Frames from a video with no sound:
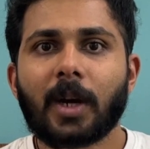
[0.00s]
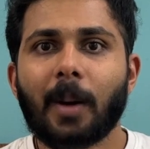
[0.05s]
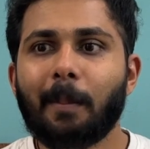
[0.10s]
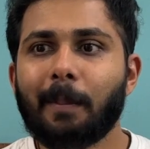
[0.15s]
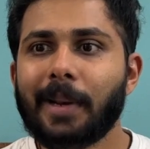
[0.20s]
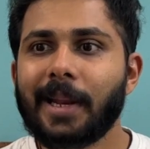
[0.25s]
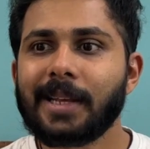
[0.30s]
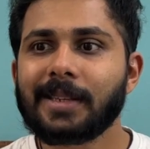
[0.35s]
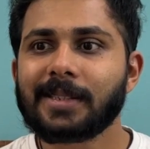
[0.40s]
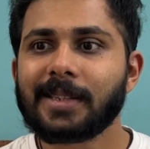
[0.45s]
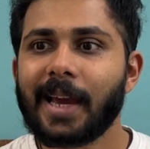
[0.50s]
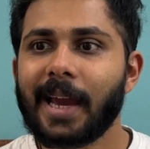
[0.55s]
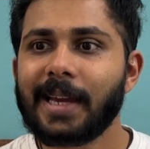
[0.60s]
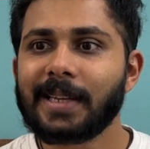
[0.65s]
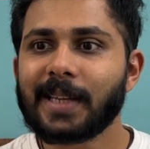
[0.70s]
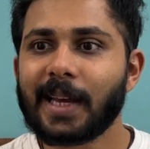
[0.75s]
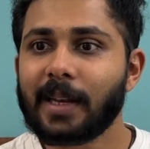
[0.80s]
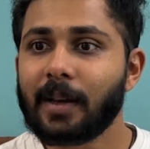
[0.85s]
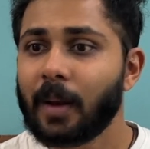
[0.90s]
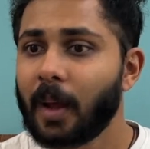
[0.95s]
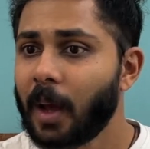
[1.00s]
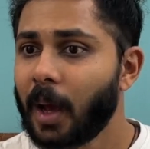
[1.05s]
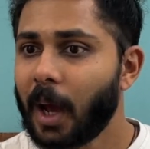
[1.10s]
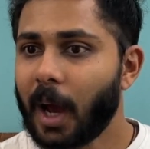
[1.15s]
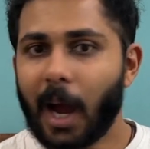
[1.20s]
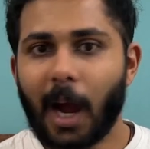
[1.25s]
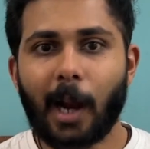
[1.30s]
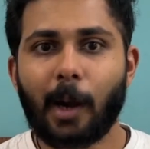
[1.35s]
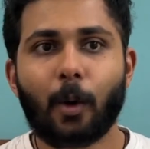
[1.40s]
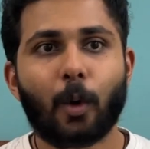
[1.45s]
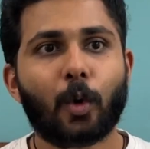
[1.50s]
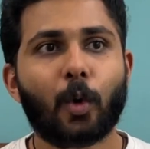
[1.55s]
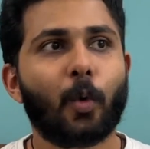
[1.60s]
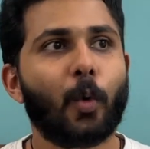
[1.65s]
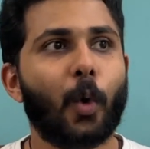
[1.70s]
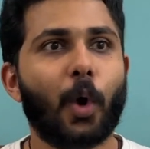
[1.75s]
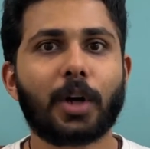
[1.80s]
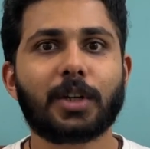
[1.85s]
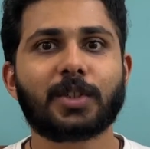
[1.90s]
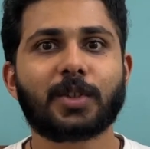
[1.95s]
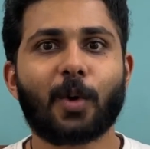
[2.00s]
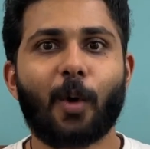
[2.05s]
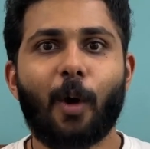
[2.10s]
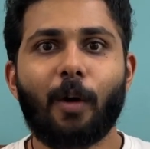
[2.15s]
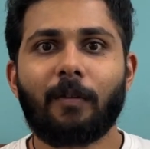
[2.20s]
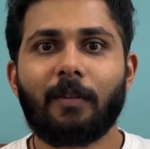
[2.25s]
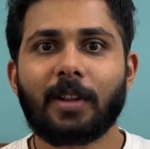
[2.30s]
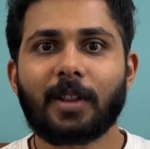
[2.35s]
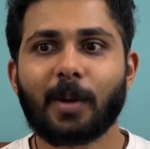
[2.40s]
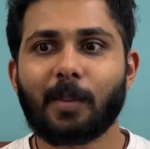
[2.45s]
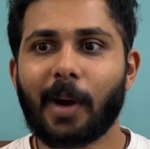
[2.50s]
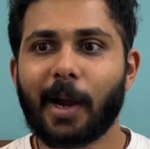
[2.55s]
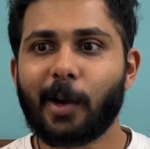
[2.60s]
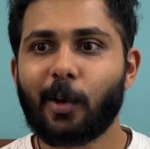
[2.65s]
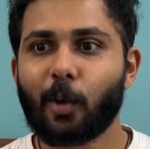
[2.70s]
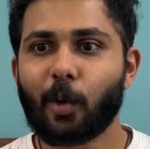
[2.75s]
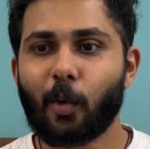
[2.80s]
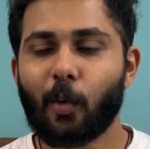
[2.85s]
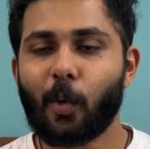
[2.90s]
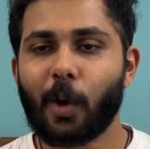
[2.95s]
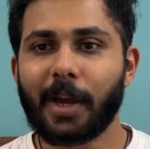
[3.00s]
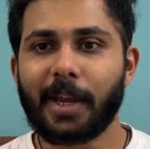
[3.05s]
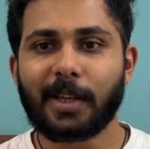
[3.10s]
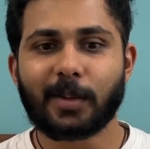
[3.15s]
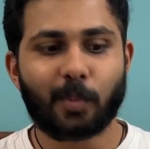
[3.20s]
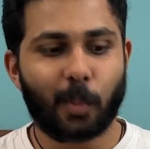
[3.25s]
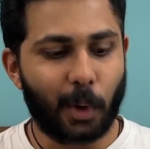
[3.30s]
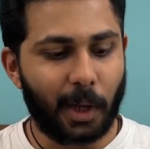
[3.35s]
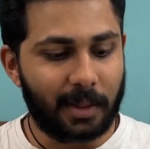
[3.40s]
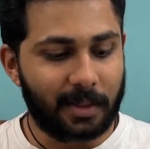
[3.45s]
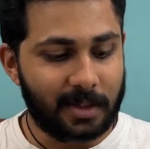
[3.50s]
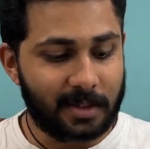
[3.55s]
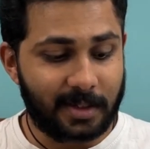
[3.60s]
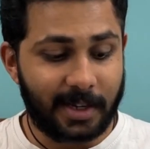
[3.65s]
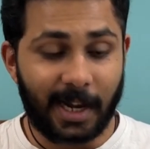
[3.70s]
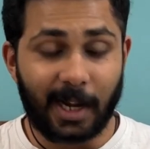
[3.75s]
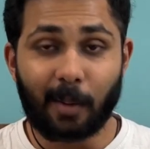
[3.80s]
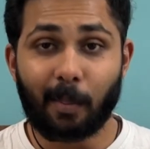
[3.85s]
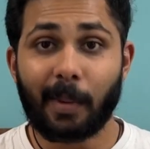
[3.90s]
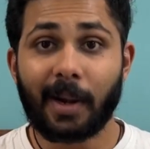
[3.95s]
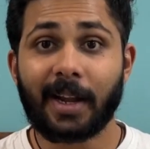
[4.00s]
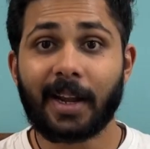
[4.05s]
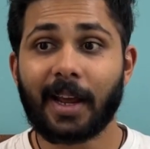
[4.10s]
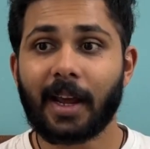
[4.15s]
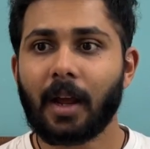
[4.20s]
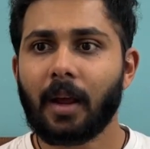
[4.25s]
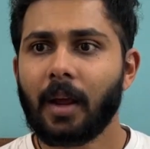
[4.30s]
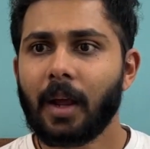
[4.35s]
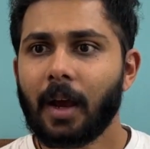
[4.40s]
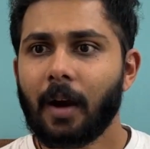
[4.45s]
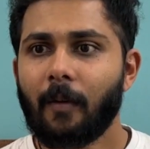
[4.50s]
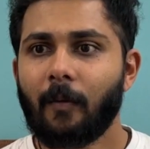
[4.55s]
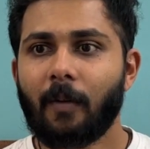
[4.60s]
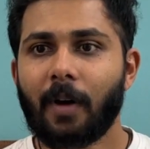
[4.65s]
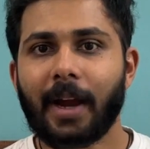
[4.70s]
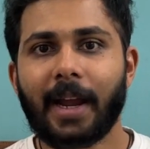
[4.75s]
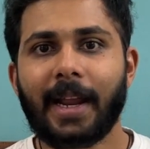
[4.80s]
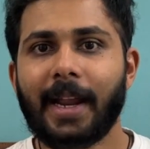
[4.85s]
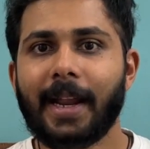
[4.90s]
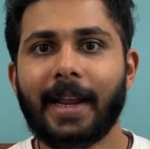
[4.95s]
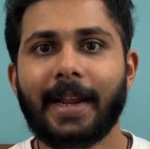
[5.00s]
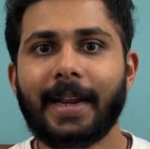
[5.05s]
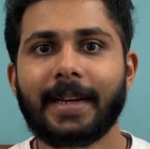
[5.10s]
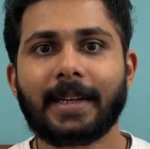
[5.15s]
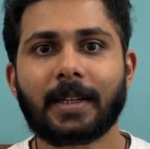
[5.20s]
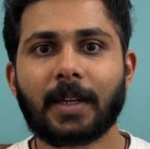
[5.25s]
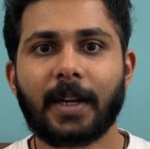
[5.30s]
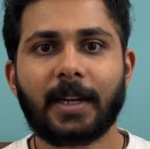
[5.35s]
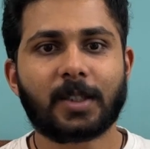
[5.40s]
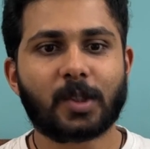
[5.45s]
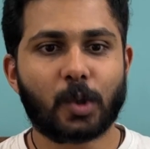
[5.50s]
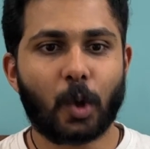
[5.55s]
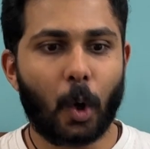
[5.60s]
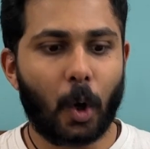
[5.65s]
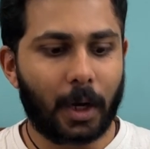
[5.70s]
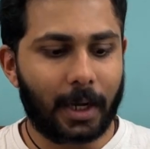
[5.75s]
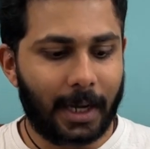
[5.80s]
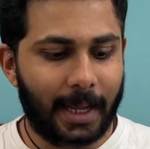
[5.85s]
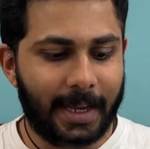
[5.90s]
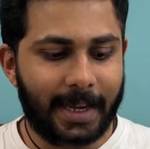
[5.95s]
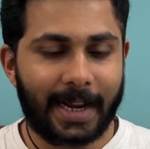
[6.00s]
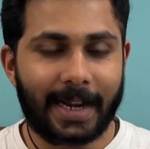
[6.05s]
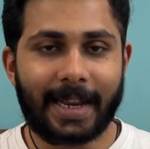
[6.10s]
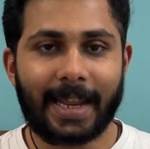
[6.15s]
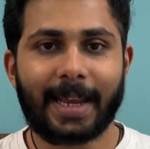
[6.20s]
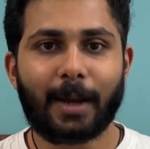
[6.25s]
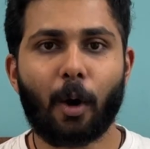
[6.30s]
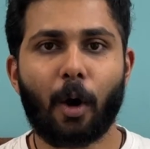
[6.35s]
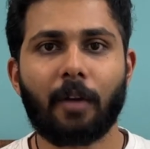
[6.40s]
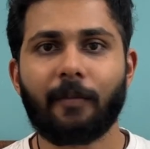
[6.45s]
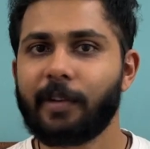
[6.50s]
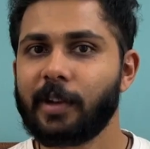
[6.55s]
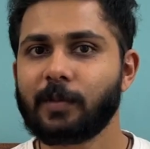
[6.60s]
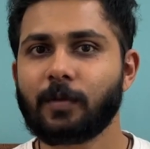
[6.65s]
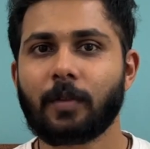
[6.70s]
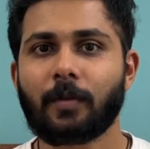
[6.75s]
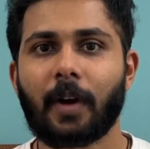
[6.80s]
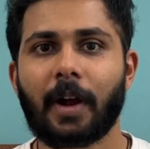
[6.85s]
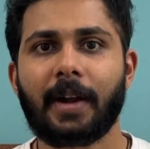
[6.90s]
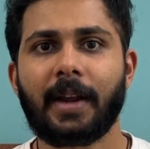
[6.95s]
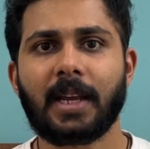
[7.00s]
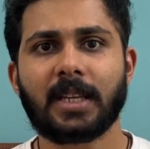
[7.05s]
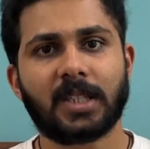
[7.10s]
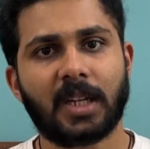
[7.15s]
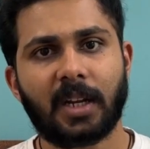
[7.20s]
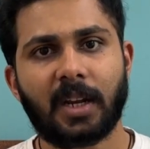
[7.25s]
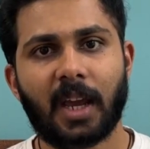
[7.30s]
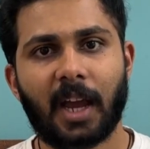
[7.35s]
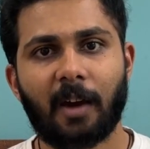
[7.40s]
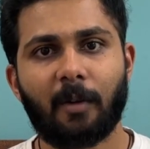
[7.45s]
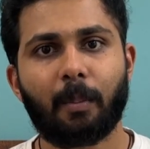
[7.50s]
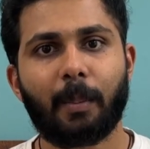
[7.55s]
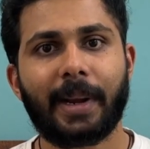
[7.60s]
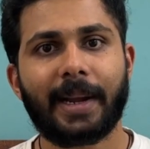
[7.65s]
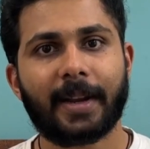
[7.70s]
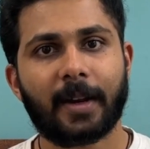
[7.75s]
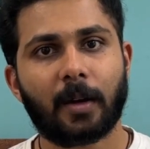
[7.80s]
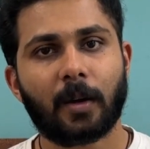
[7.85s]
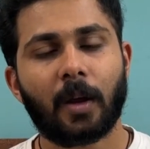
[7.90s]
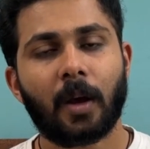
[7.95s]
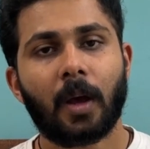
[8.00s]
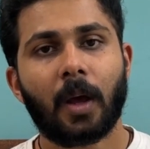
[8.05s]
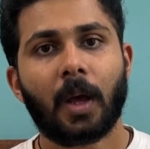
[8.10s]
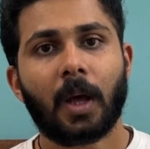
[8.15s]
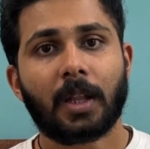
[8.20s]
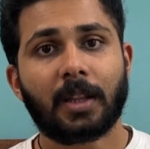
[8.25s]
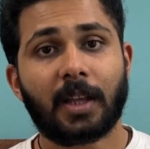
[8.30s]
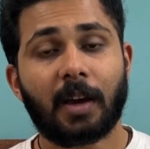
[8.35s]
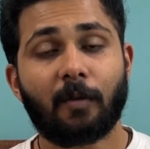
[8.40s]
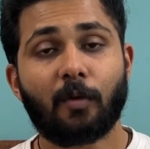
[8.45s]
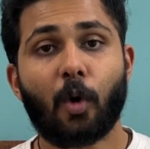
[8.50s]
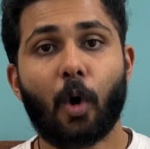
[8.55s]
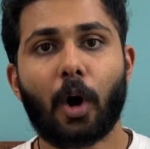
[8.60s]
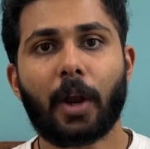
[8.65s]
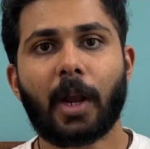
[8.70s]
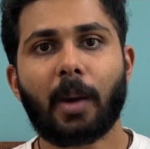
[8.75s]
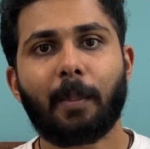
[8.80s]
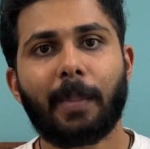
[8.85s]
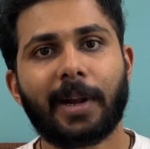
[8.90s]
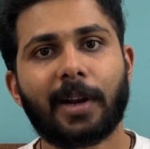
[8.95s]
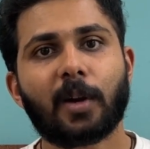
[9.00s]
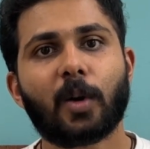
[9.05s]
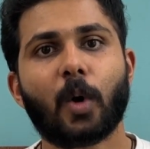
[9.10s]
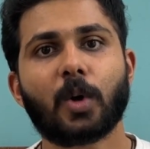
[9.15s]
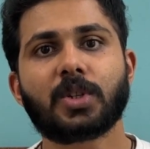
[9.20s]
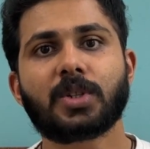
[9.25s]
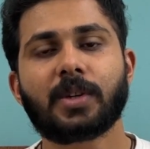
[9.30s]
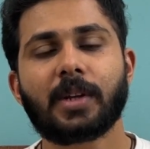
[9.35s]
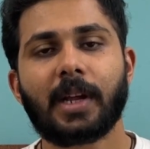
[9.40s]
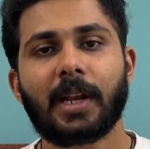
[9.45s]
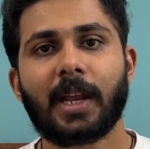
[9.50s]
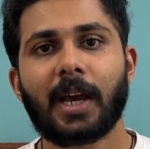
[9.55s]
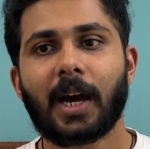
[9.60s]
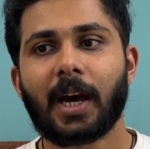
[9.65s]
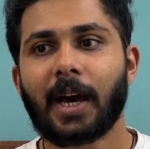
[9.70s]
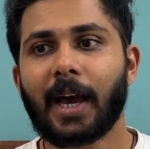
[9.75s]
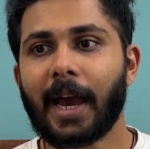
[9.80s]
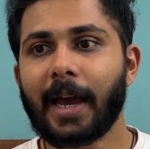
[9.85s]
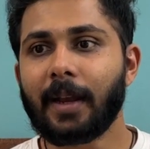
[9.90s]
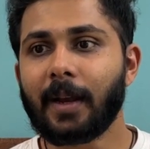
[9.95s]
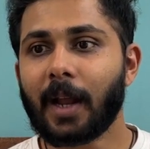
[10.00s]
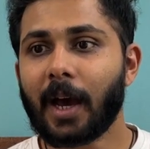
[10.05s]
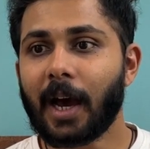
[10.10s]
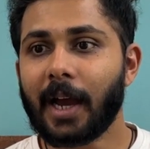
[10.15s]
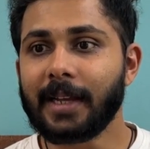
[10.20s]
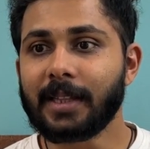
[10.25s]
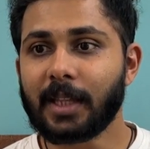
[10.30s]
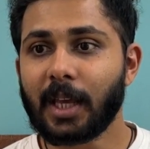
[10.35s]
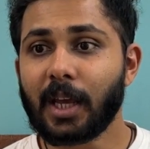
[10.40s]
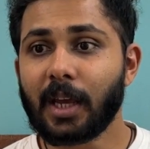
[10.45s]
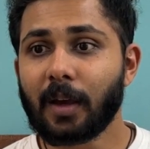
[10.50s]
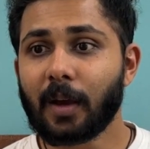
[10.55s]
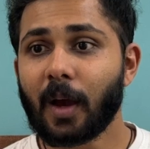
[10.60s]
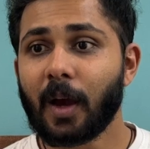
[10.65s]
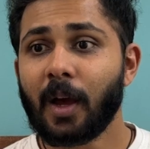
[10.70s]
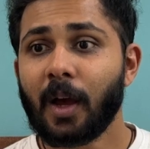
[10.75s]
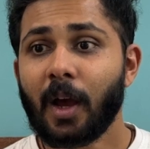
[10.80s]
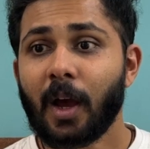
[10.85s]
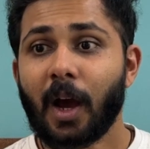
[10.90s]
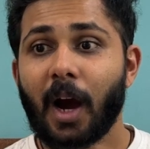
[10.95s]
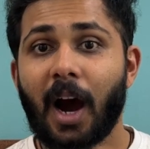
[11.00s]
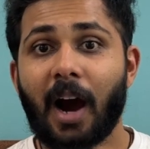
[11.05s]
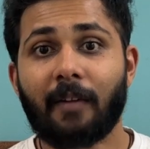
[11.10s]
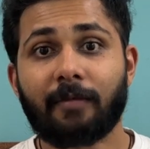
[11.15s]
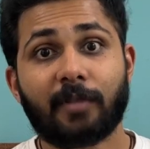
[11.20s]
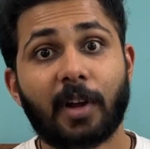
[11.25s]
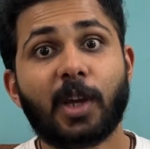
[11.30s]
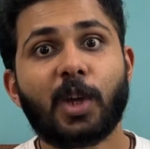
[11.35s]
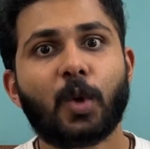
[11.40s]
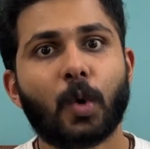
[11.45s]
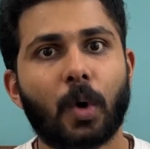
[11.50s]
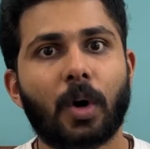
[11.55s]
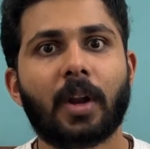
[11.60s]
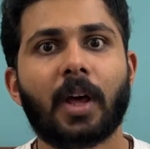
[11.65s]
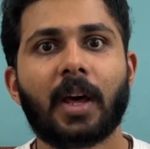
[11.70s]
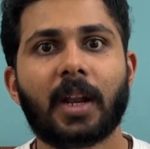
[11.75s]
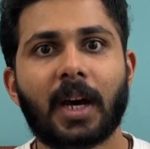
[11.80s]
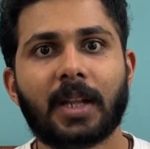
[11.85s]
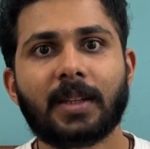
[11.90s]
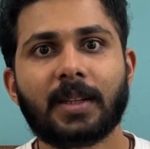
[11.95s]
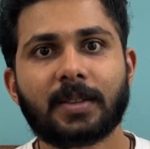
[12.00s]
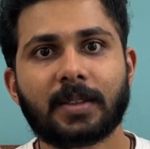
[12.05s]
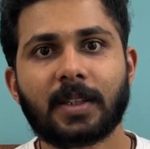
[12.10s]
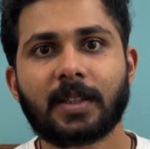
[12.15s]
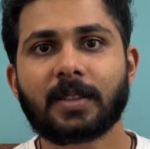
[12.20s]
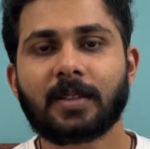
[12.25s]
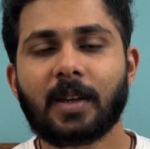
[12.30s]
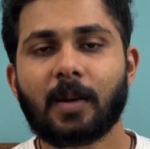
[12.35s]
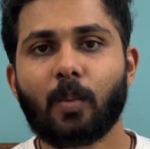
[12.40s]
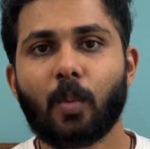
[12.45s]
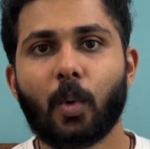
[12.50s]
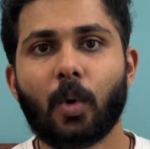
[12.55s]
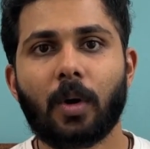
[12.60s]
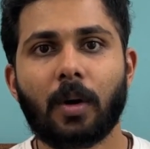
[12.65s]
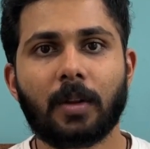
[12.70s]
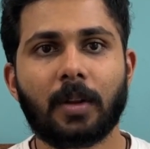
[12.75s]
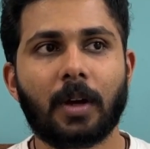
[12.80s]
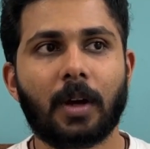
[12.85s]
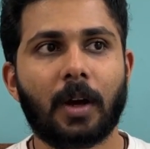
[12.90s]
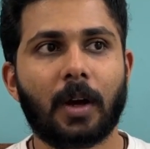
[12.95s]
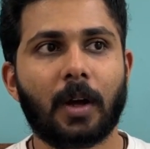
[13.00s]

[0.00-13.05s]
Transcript: complains, guys? And I don't know what's wrong with him. I don't know why he's putting this statement. It's not like getting confidence for 5 days. India have gone and beaten Australia, and I think after your era, this is the more.